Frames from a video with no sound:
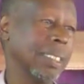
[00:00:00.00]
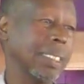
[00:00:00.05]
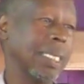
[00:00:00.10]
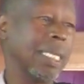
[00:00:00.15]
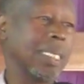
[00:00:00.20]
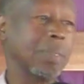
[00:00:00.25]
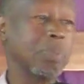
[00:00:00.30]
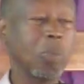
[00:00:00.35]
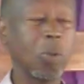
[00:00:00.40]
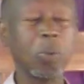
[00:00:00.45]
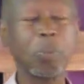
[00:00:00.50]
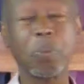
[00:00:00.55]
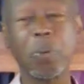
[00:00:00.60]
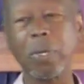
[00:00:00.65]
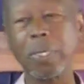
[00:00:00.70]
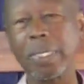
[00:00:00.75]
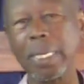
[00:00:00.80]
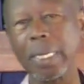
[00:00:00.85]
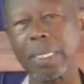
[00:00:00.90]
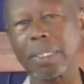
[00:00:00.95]
a small
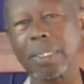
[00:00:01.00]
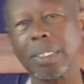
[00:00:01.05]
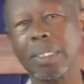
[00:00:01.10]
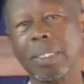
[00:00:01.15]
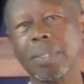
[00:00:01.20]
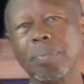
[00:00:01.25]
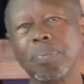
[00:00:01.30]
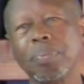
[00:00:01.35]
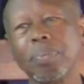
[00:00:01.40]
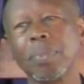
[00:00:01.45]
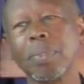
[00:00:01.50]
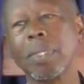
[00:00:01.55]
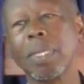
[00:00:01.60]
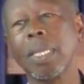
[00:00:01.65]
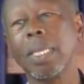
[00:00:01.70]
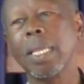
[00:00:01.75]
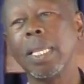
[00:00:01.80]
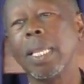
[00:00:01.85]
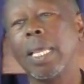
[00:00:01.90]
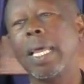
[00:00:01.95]
project,
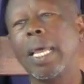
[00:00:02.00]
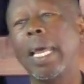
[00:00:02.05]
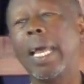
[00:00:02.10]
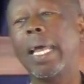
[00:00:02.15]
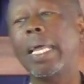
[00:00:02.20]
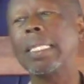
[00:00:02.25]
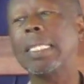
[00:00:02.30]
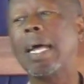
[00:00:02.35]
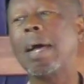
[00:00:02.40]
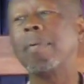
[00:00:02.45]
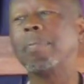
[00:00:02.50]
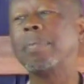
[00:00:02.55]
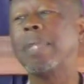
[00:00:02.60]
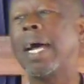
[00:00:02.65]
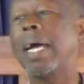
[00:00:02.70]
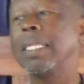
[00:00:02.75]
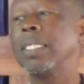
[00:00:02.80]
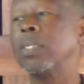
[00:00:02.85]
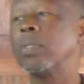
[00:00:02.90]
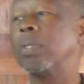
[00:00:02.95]
and I've
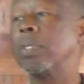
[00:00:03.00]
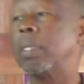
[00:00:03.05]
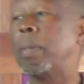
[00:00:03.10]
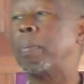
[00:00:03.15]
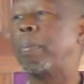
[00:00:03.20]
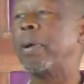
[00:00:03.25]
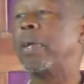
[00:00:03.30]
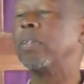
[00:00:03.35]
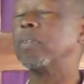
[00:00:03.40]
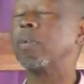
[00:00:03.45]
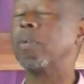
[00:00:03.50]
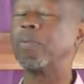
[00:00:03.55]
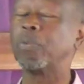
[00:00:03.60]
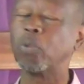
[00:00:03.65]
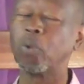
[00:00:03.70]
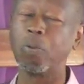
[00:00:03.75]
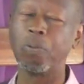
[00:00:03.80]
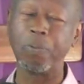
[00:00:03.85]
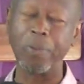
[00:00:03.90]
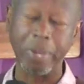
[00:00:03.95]
done it to the point of
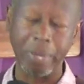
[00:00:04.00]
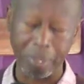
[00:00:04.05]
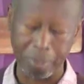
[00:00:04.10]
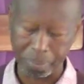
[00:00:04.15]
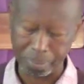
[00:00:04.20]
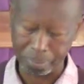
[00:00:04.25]
roofing.